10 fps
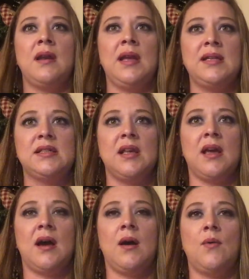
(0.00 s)
needs to
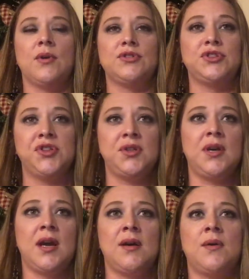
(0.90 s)
go or should
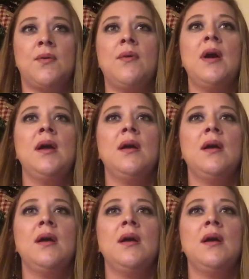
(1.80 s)
go.